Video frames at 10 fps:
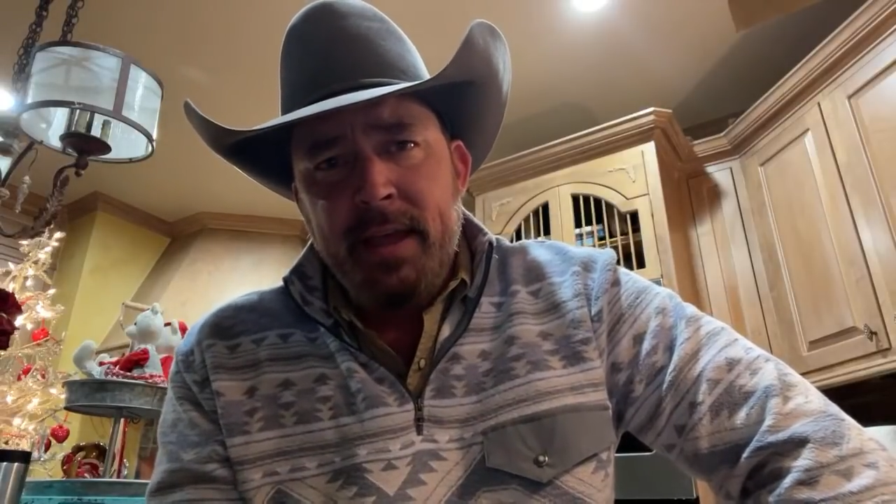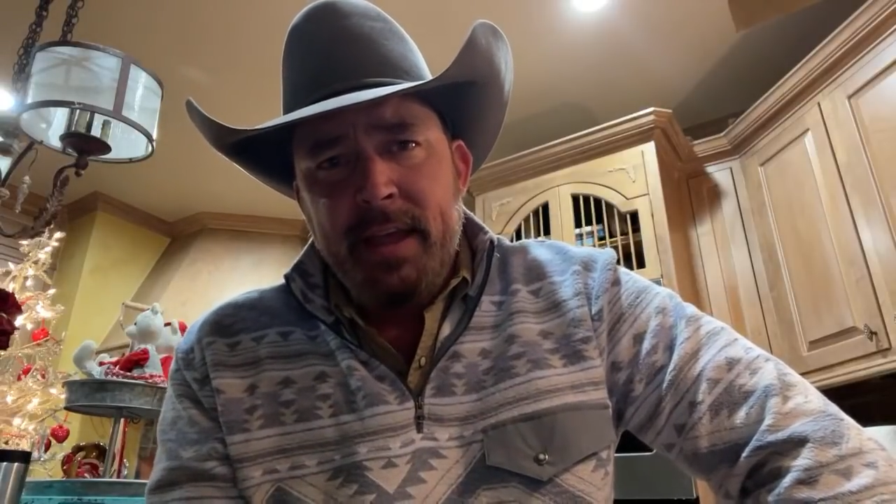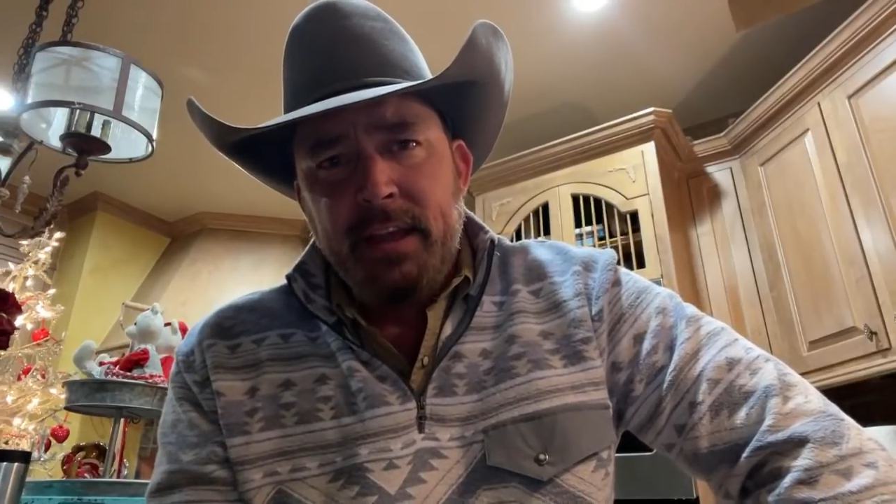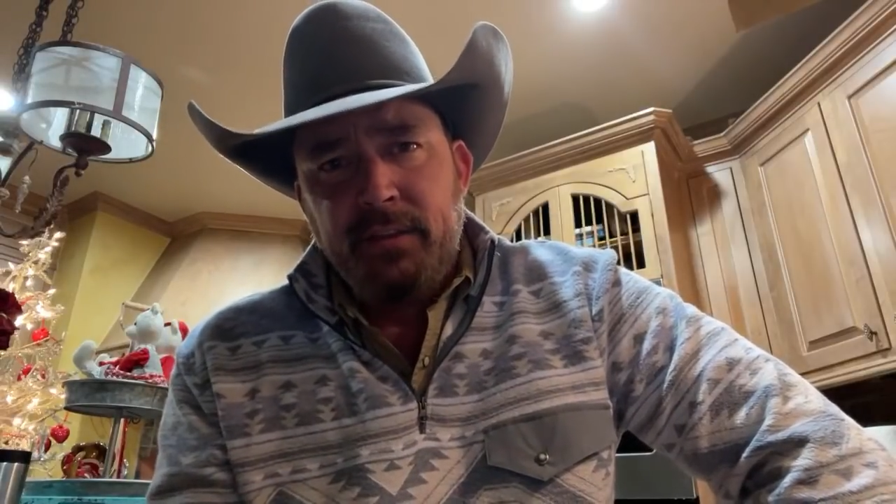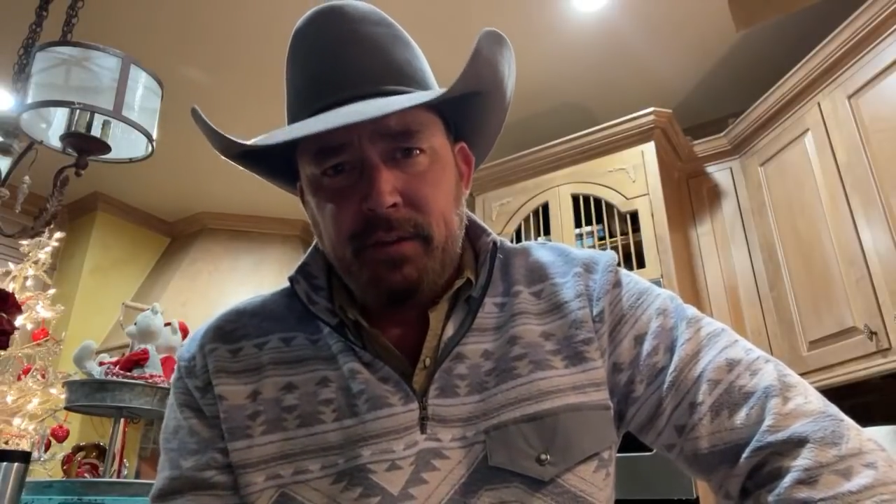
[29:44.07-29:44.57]

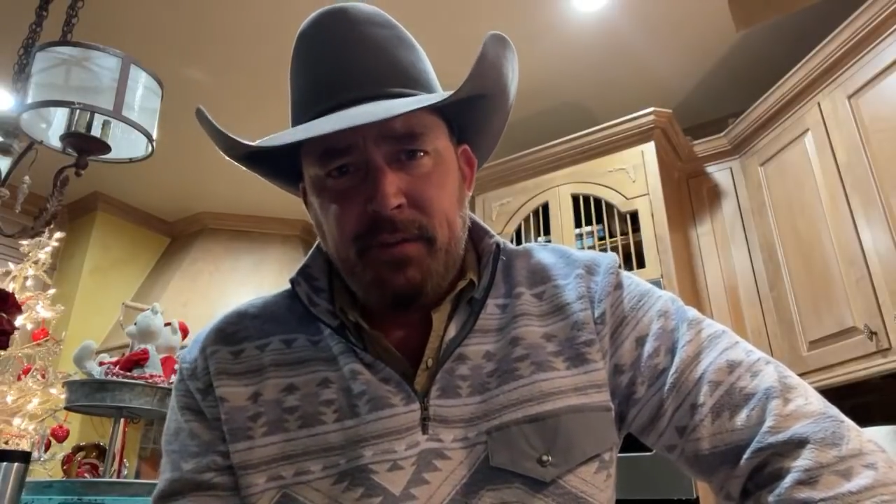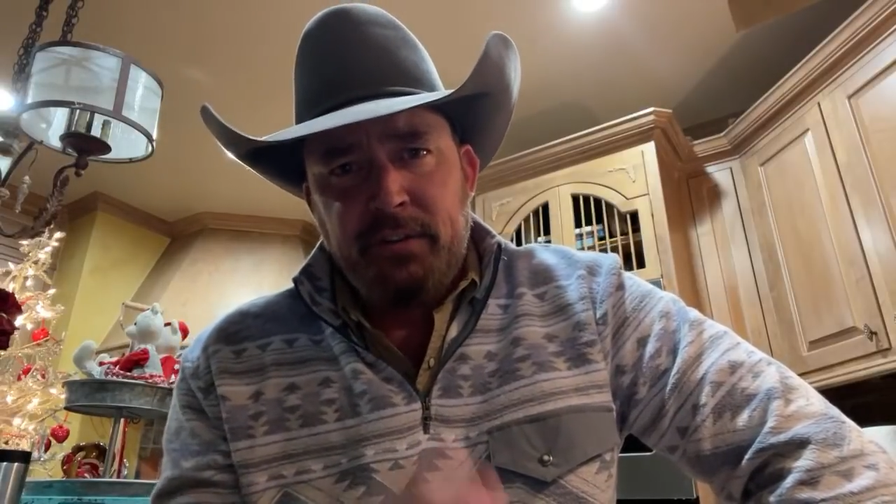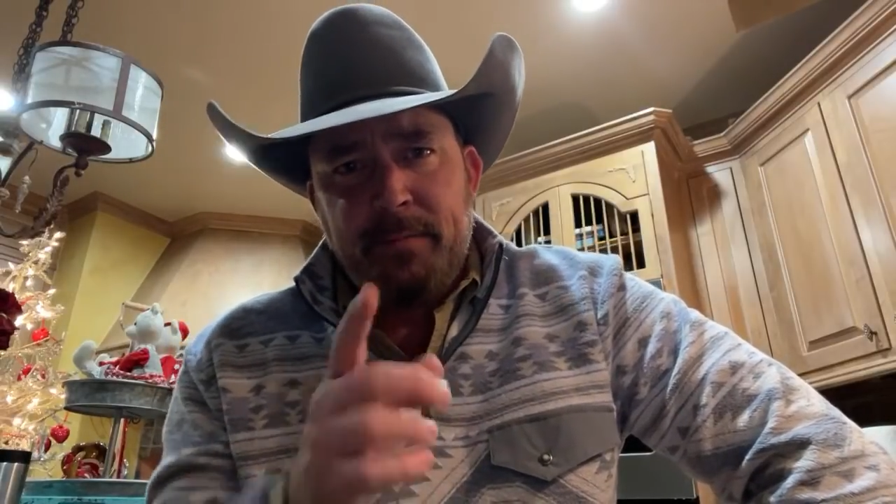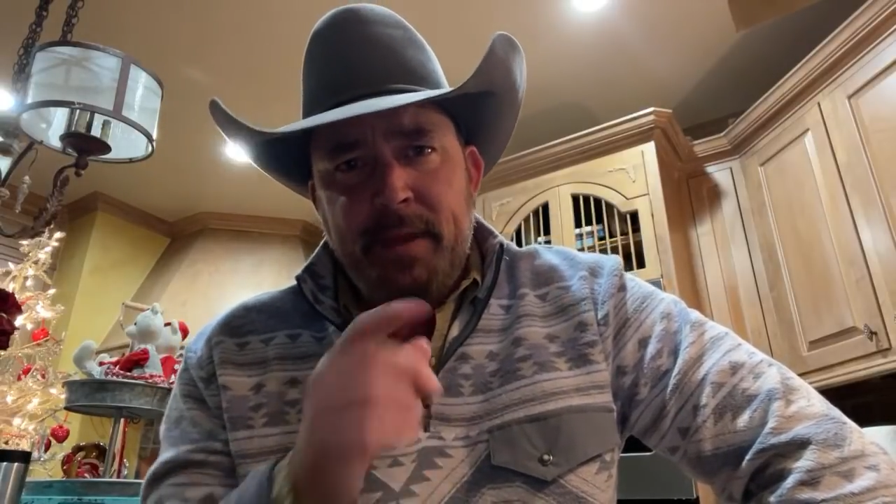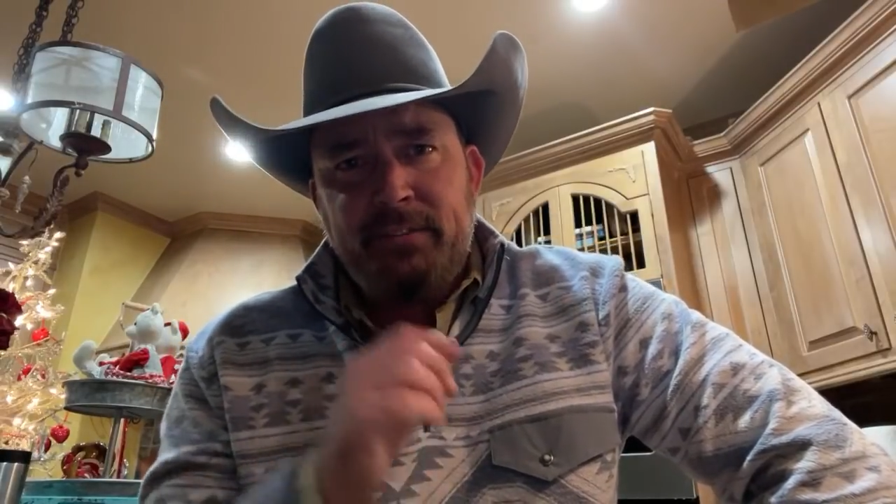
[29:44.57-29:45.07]
He goes, if
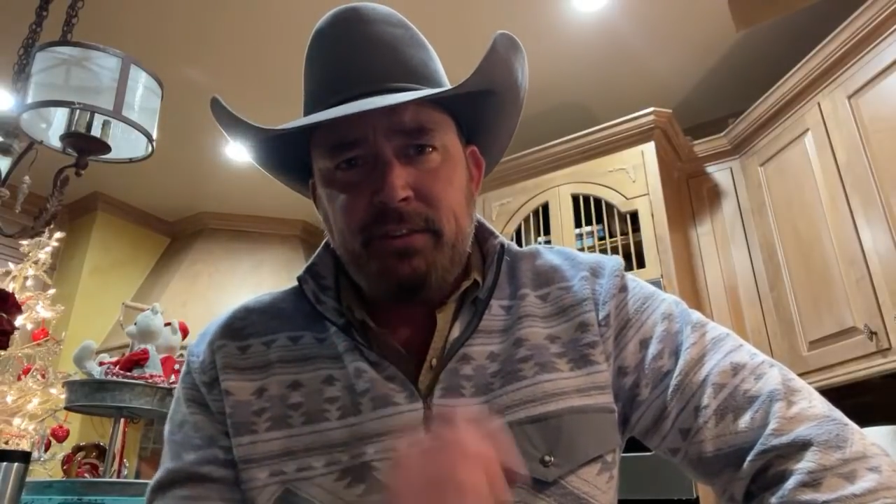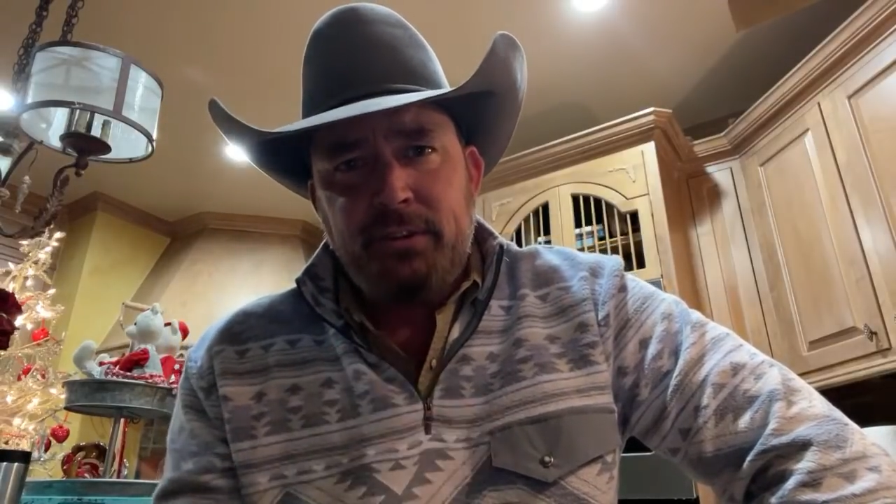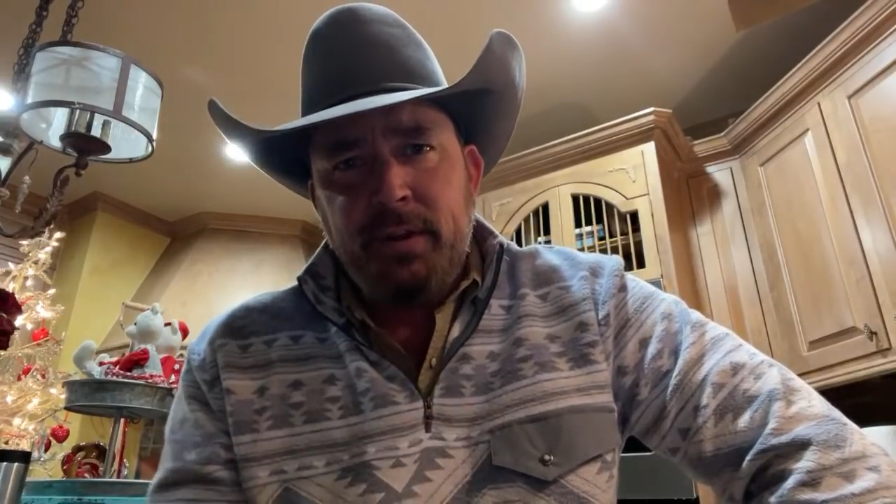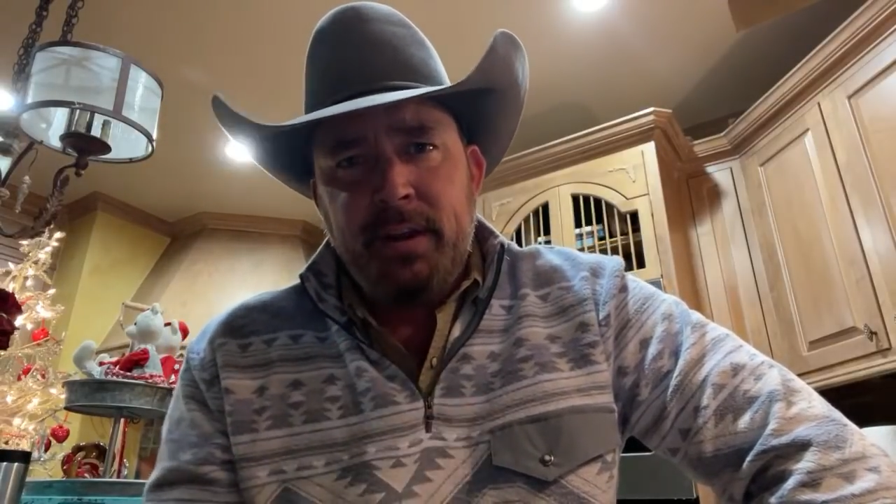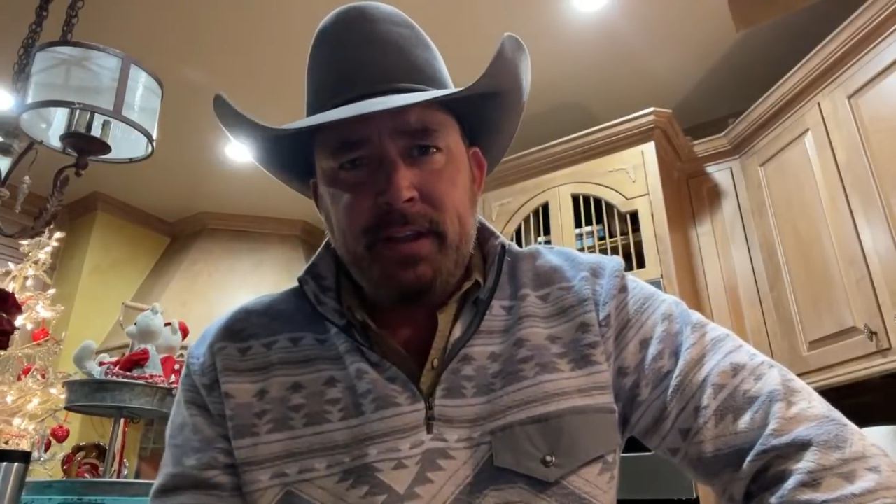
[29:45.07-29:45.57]
there's a message
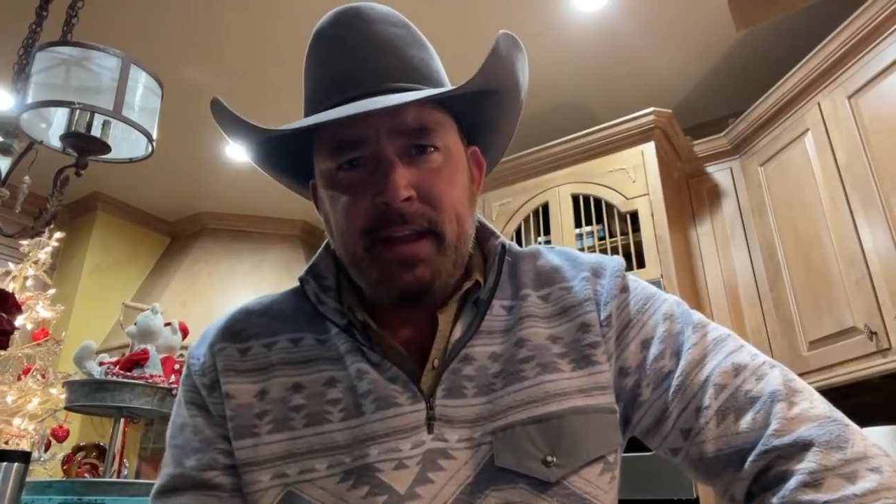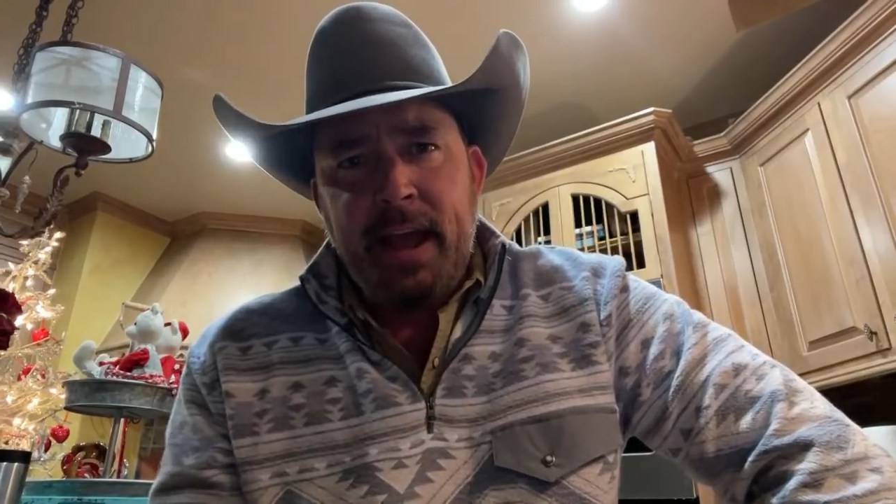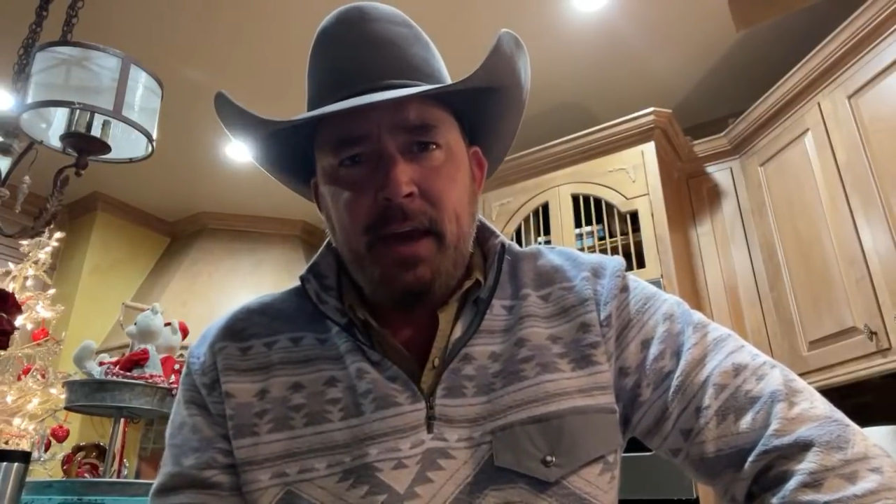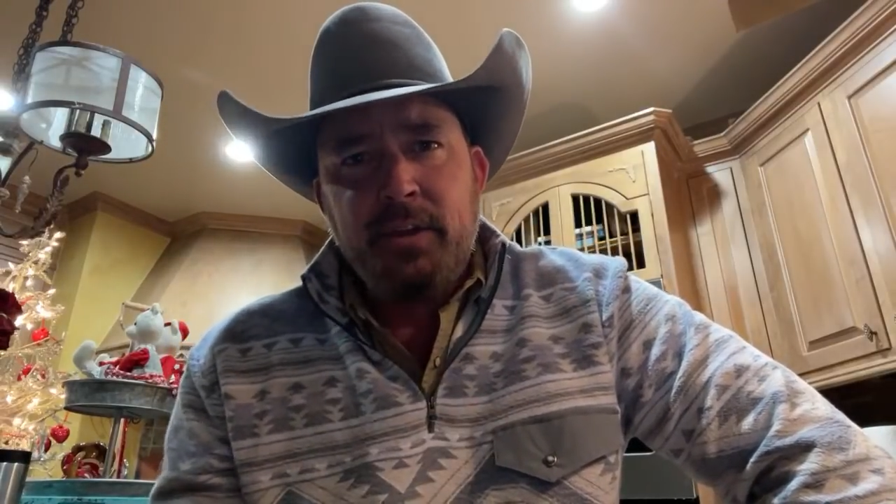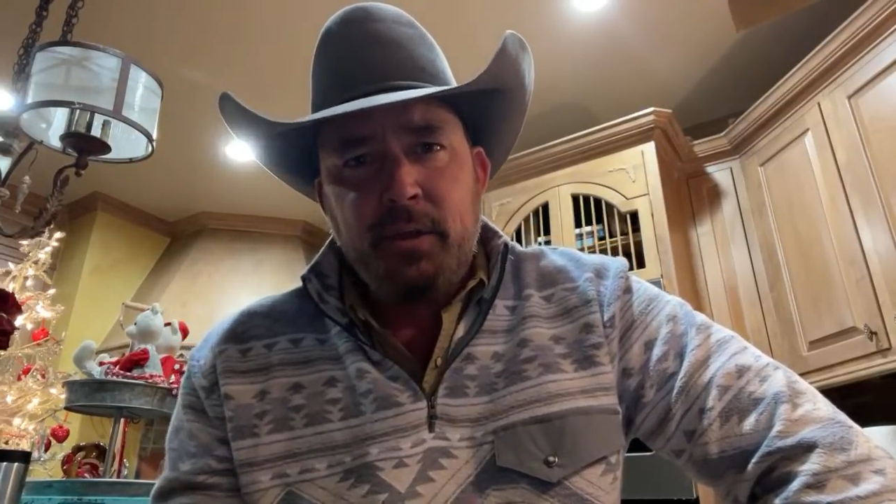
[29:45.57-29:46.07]
you need to get
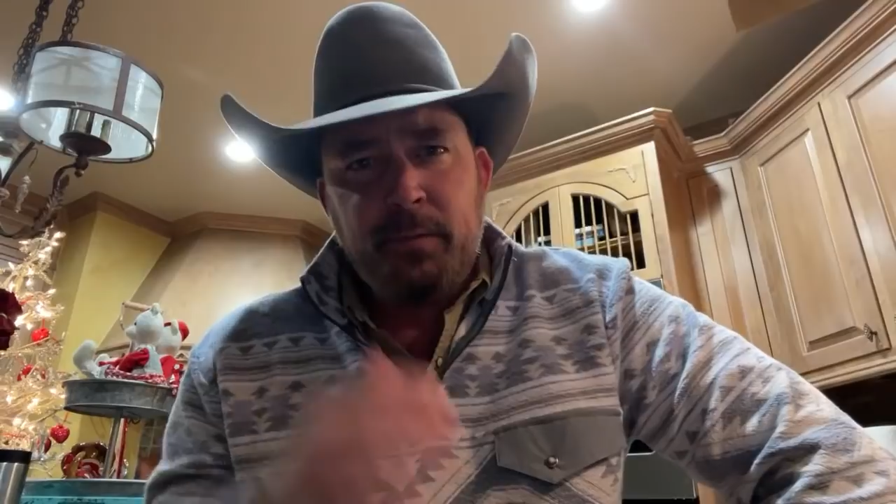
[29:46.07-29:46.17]
out,